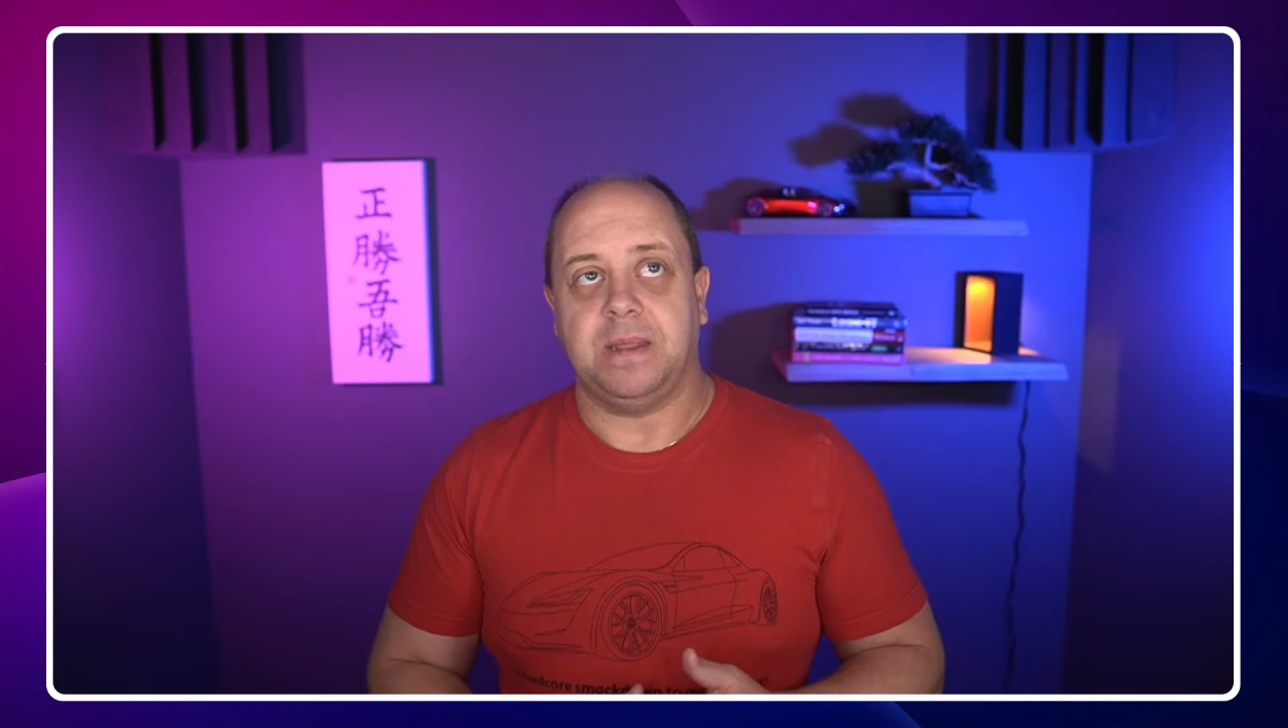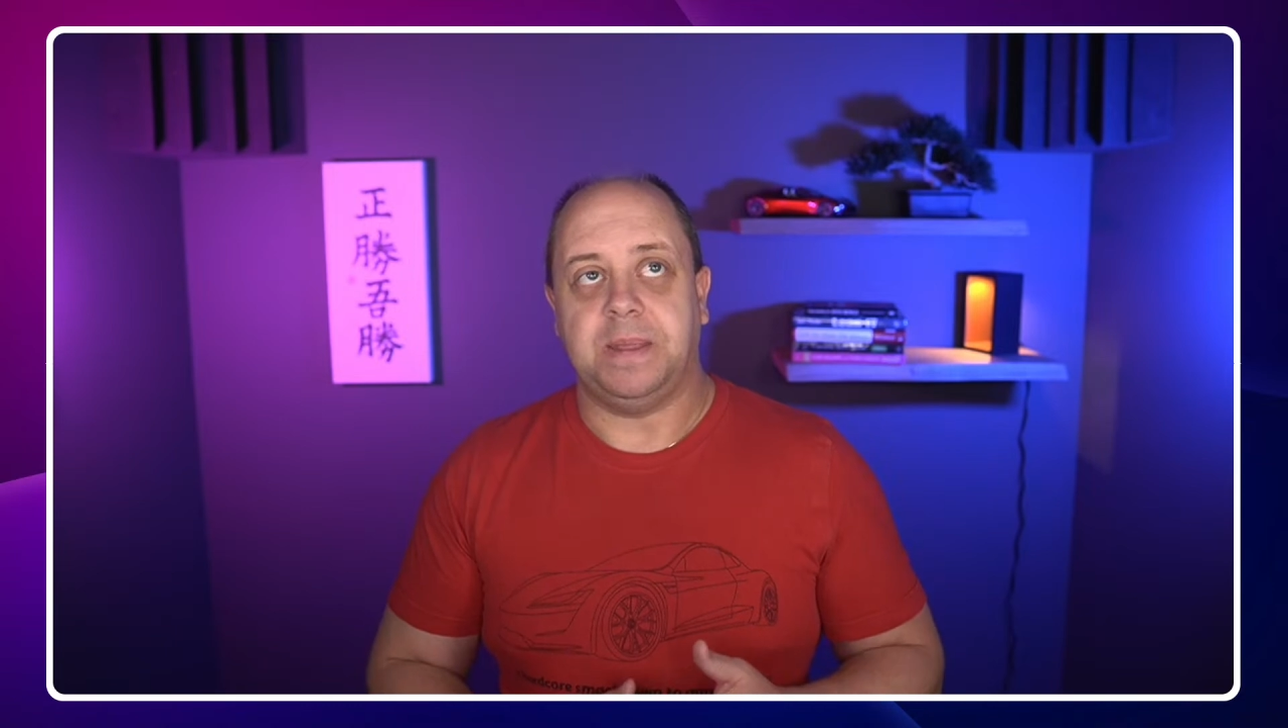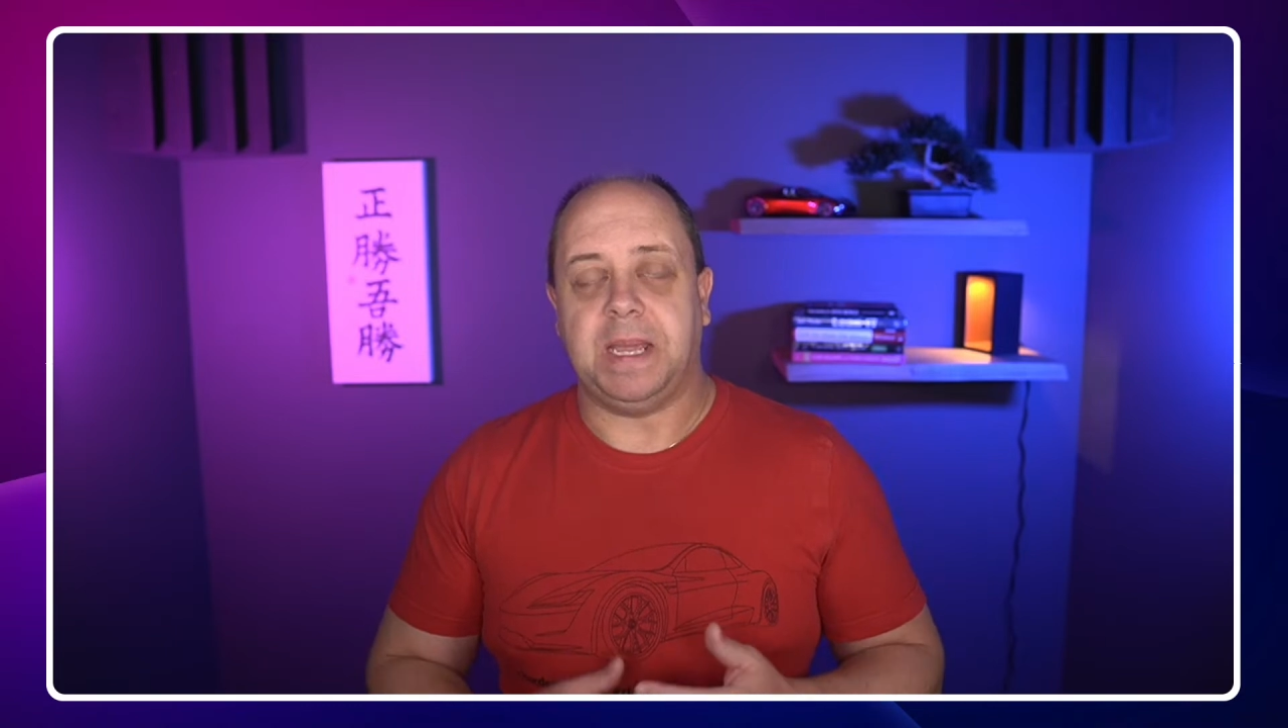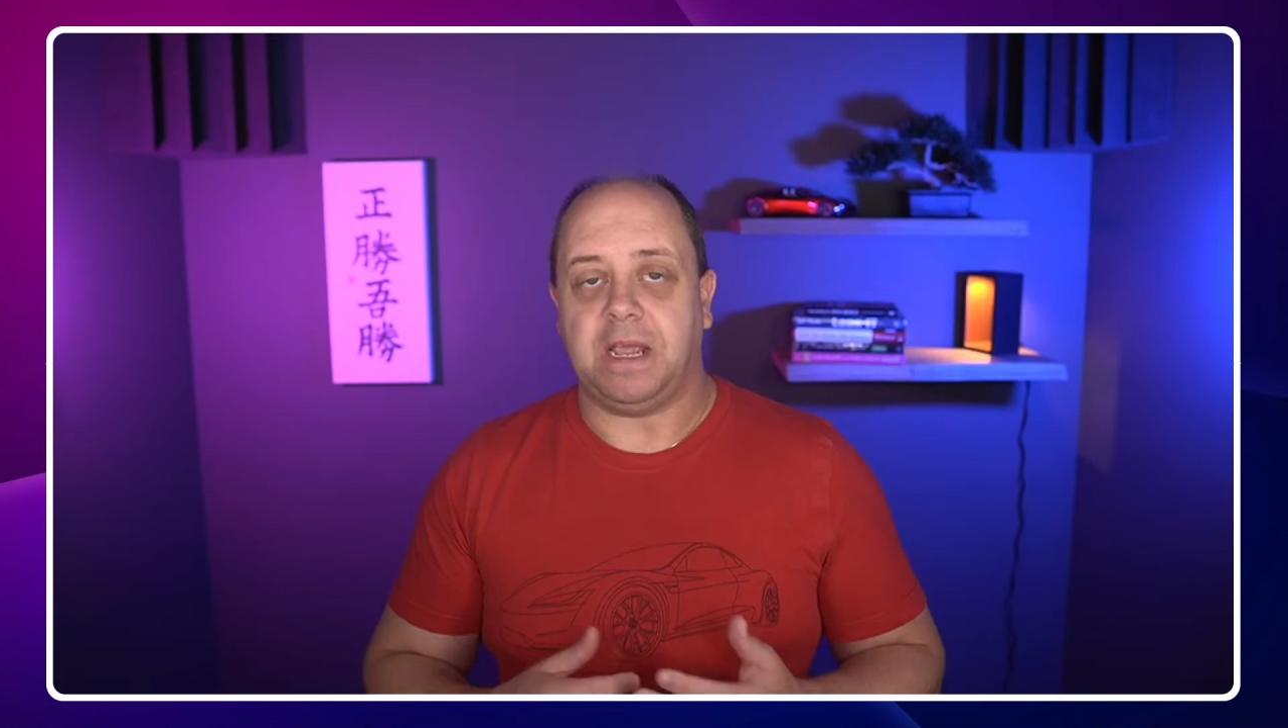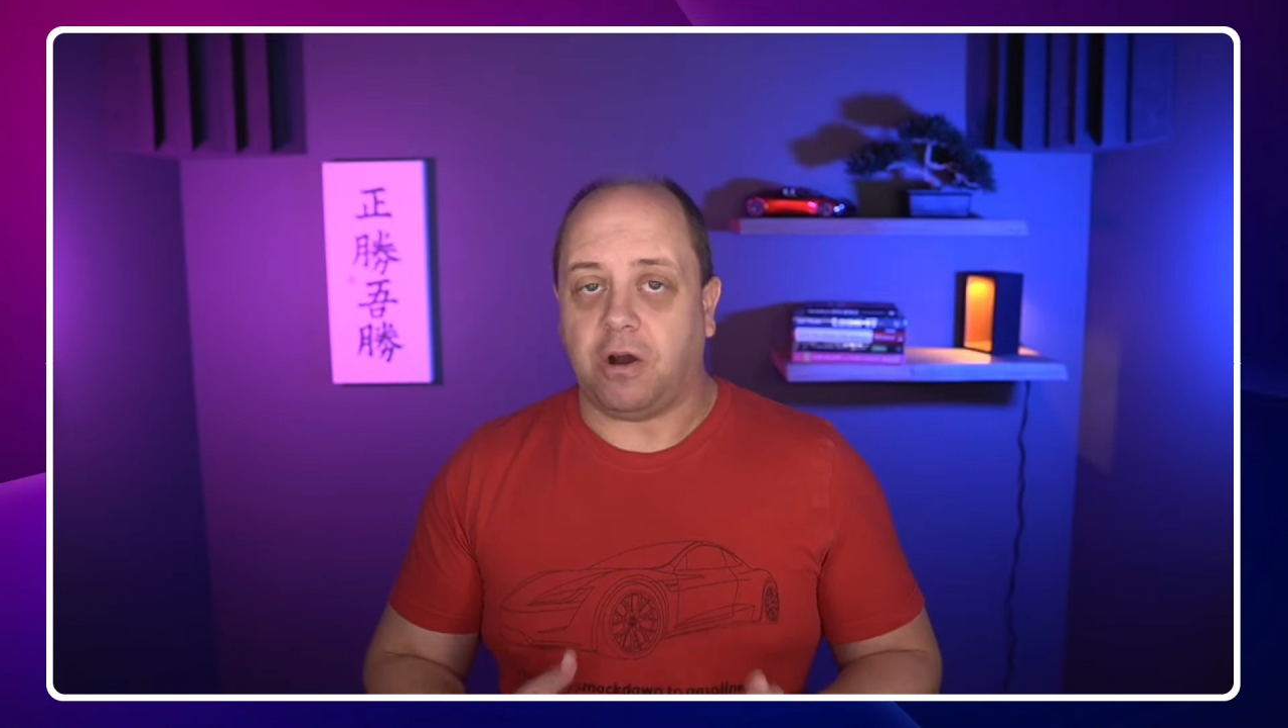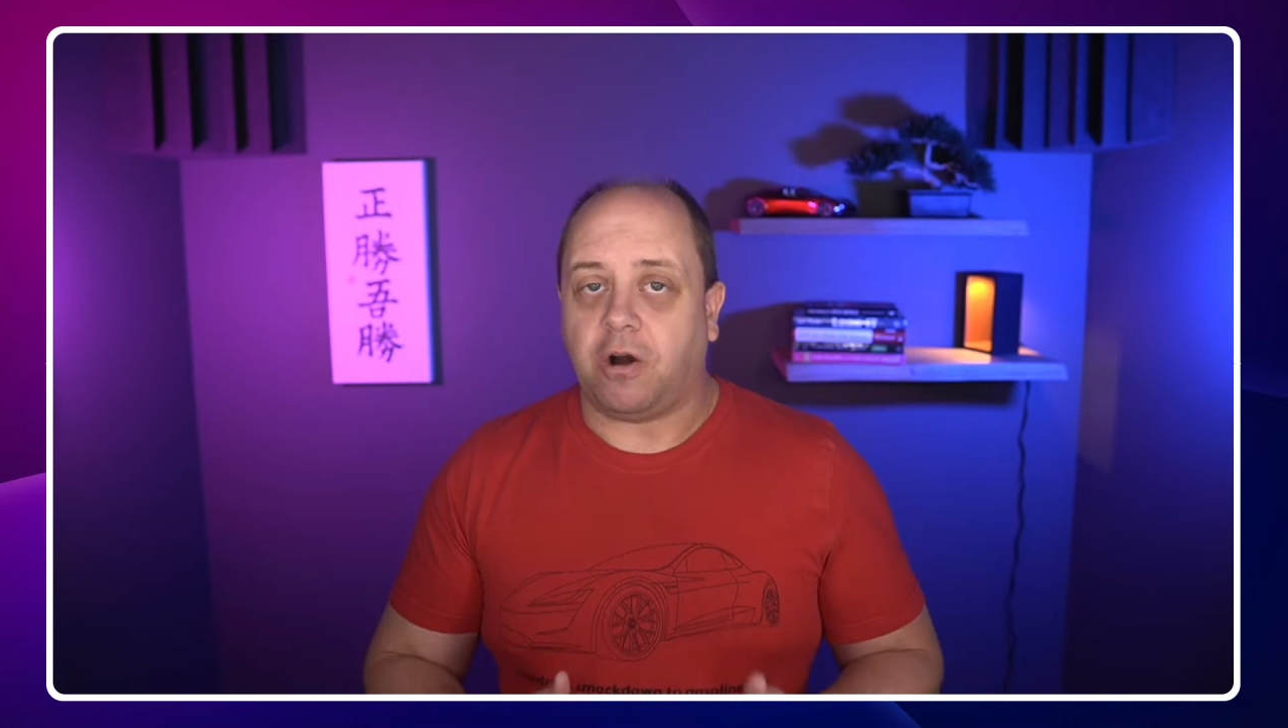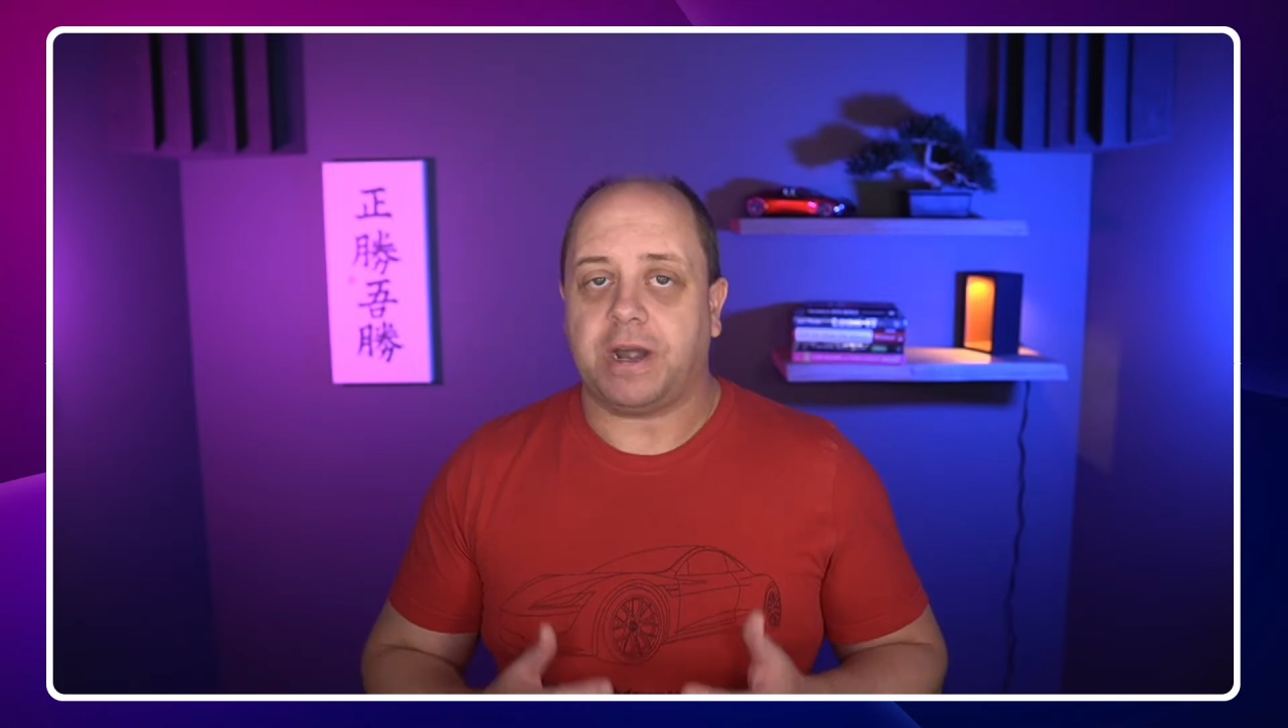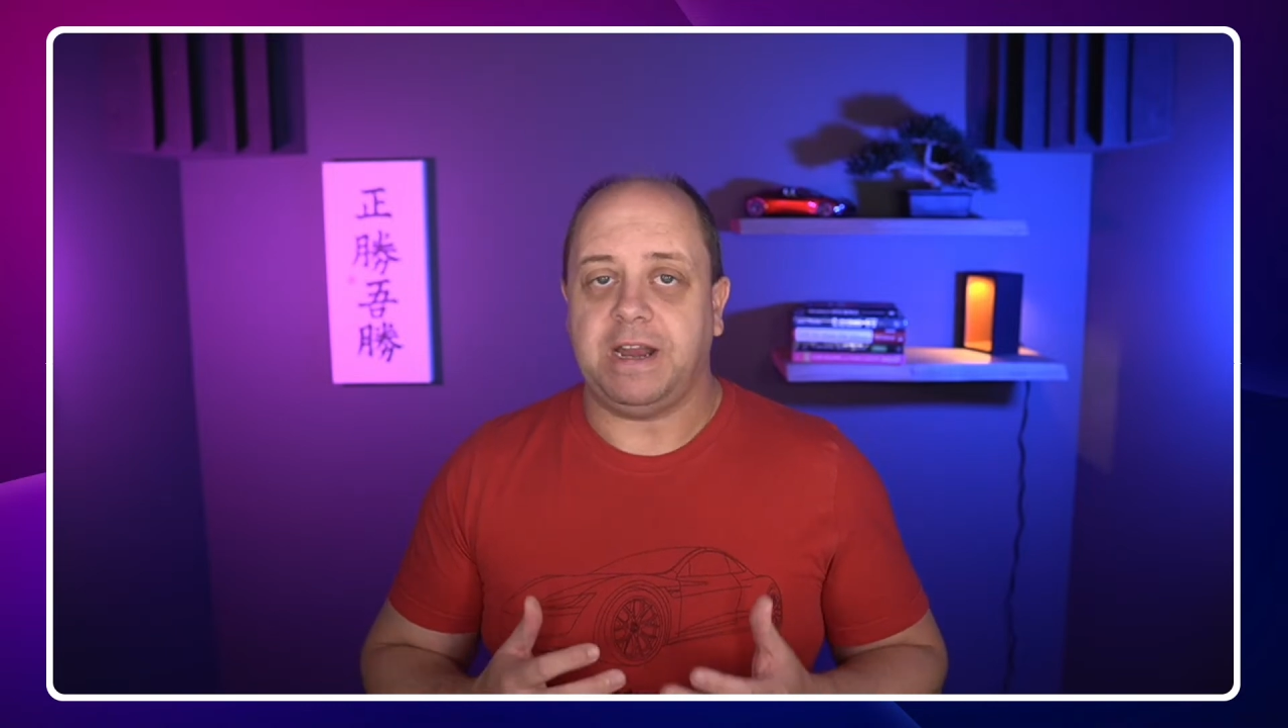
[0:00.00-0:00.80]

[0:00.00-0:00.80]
they are